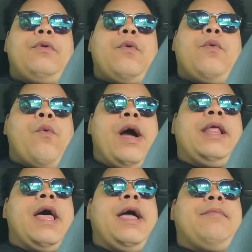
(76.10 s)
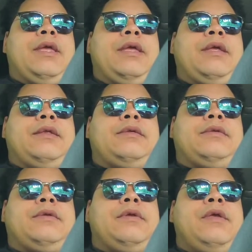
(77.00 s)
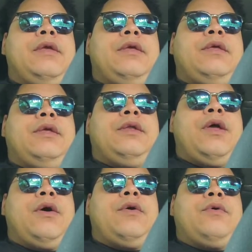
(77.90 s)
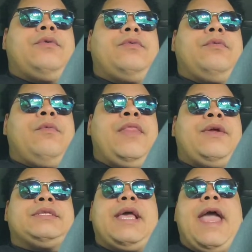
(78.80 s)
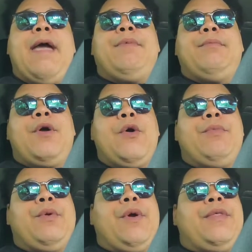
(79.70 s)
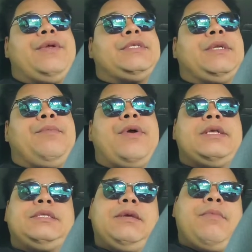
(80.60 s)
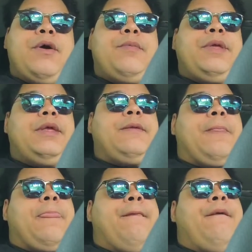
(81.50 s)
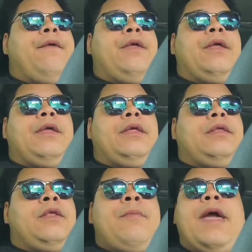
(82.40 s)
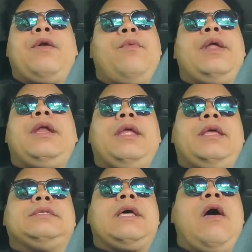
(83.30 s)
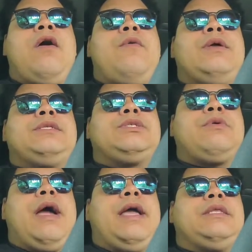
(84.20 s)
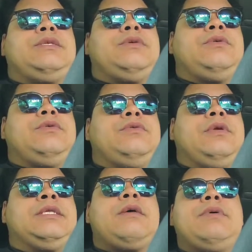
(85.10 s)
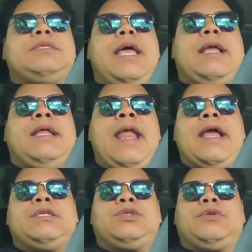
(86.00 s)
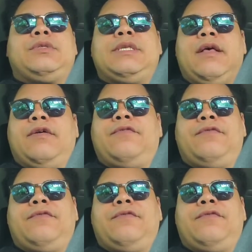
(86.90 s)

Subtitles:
while I'm in, whether it's a happy moment, whether it's a depressing moment, no matter what it is, I always try to, it's almost like an astral self.